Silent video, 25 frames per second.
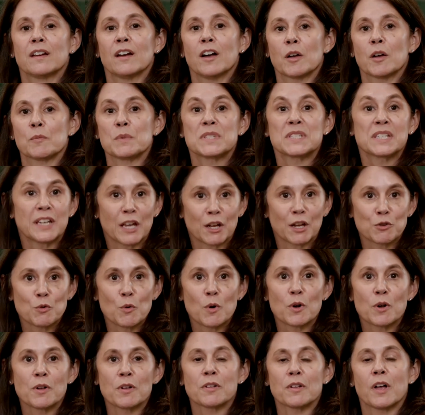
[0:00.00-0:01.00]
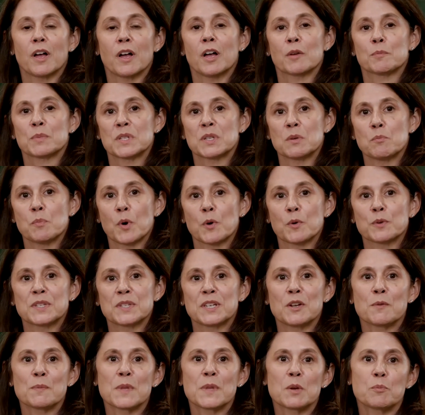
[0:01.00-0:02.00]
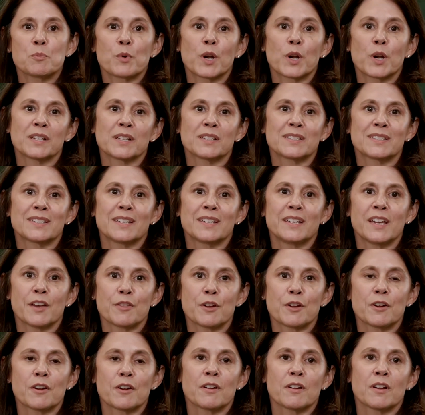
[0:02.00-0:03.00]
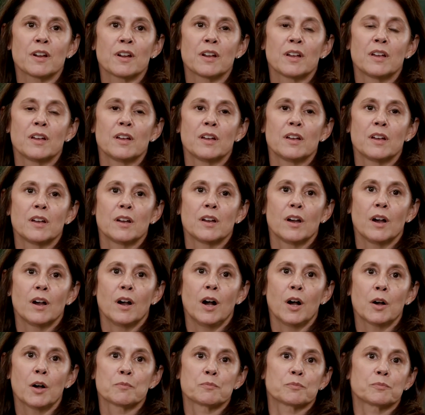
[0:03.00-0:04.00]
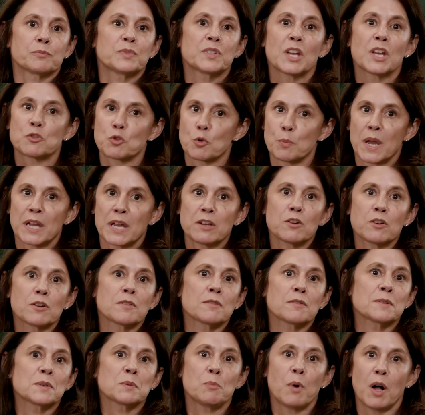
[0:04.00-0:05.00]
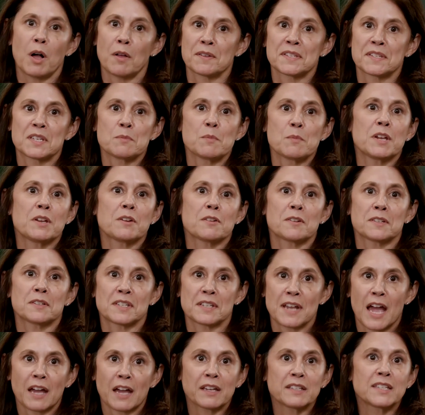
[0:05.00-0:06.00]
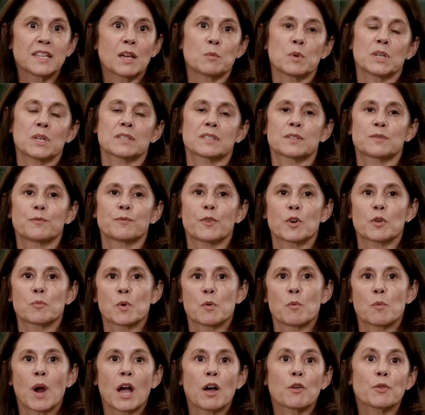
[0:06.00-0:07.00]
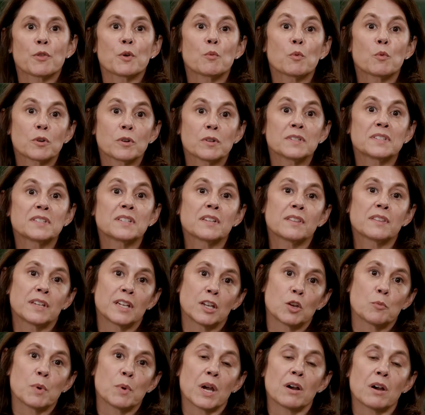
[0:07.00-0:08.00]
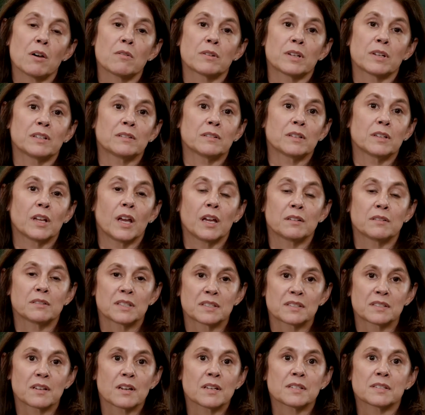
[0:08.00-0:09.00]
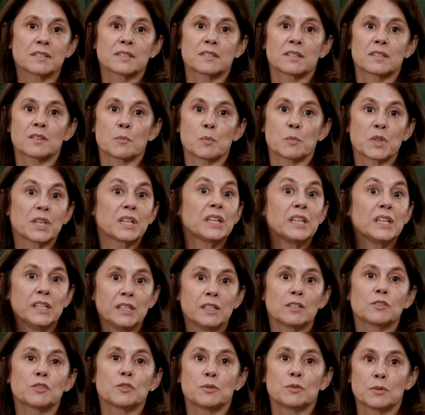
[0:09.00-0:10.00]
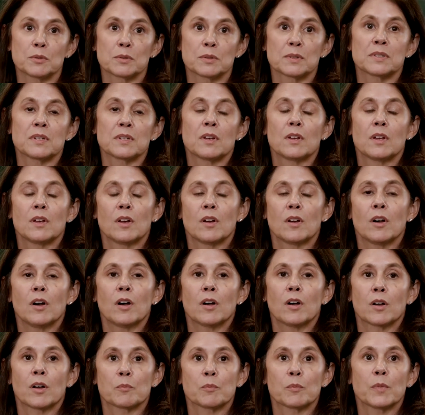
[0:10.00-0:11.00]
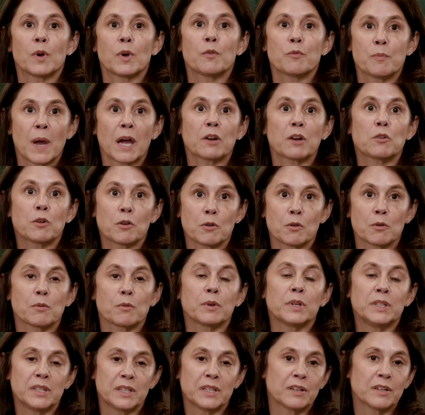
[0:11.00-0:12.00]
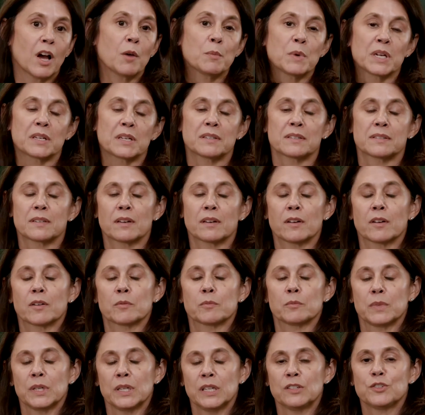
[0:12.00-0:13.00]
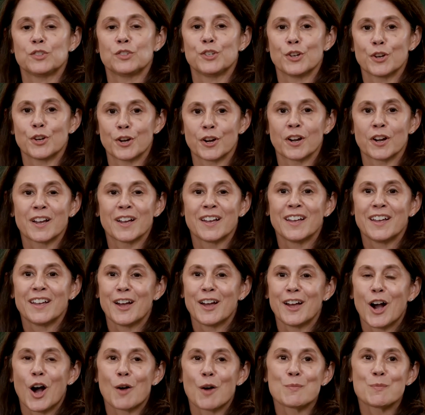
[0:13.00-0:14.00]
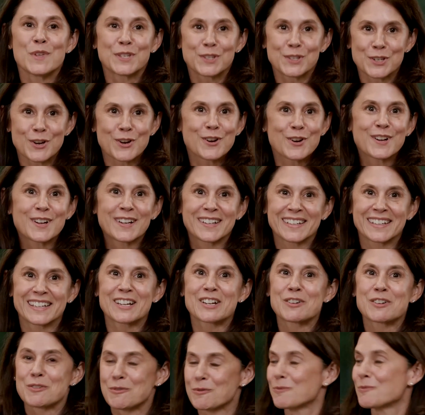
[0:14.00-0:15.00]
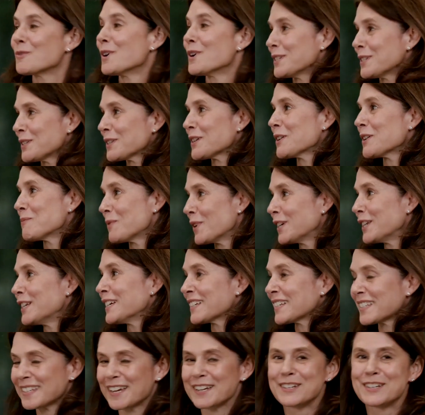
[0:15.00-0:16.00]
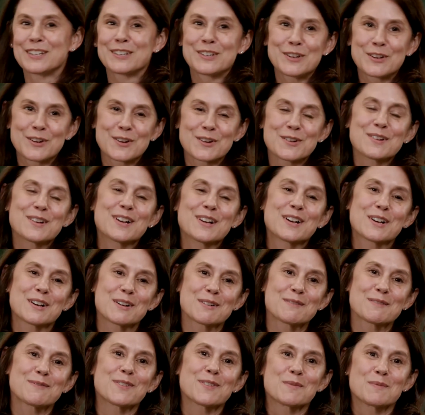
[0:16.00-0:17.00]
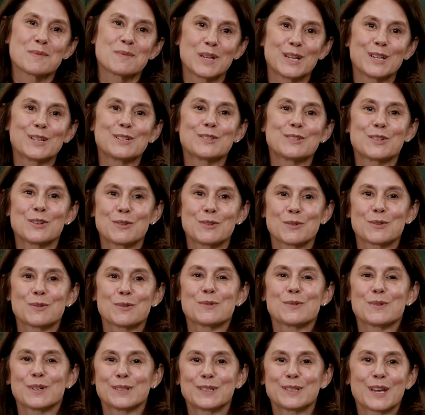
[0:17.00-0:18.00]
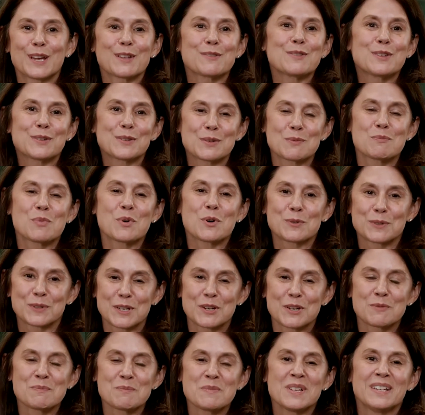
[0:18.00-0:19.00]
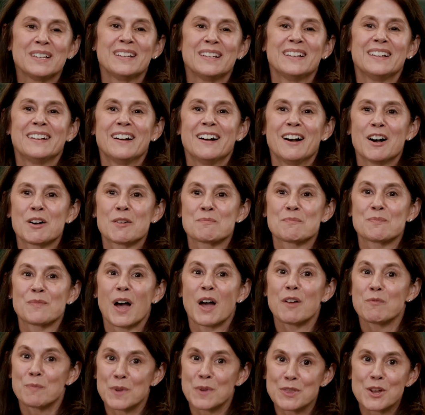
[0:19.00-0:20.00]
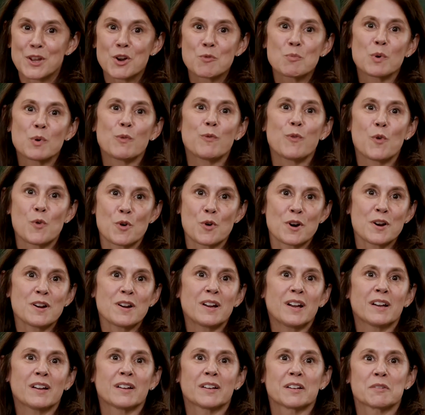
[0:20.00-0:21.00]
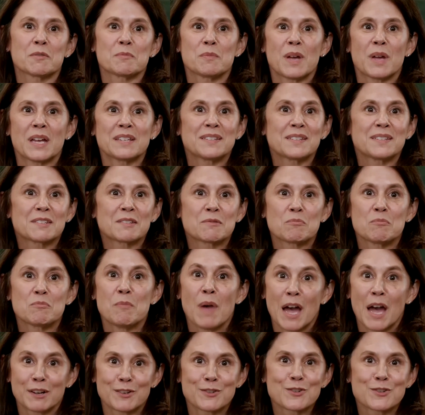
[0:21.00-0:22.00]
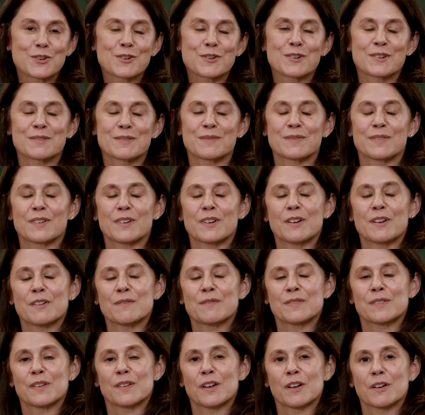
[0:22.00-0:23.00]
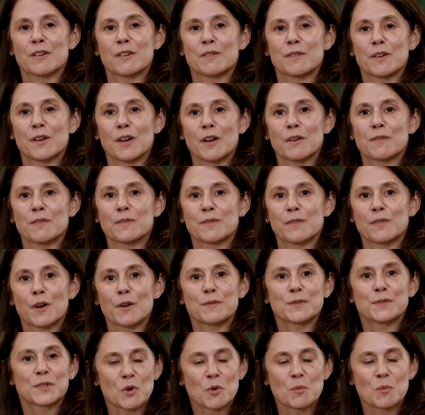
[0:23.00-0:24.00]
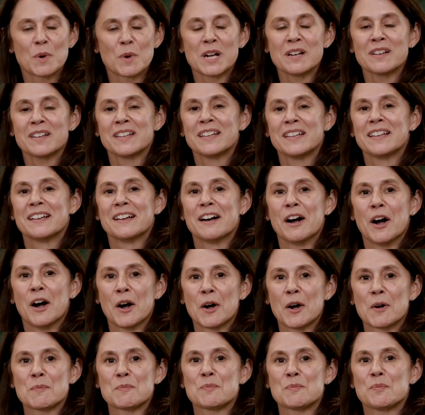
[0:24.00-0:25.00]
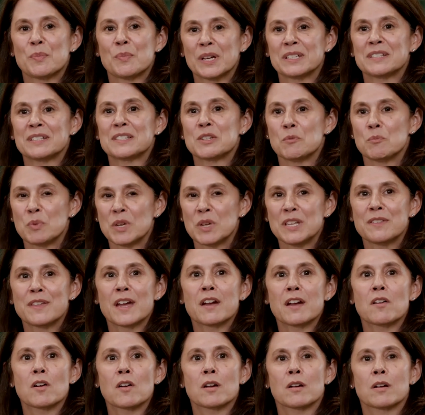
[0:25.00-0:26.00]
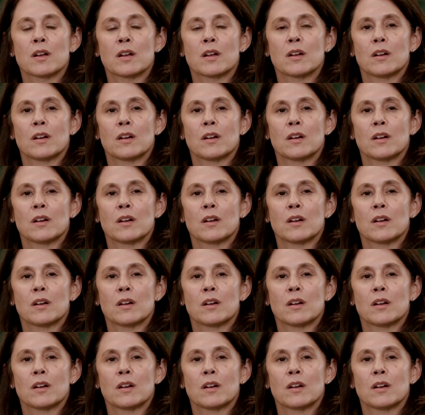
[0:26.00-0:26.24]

It's an annual symposium that brings together central bankers, policymakers, and academics from around the world to think about and discuss some of the key issues of macroeconomics each year. This year was a pretty exciting year for me to attend the symposium. I've been there before as manager of SOMA, but to be there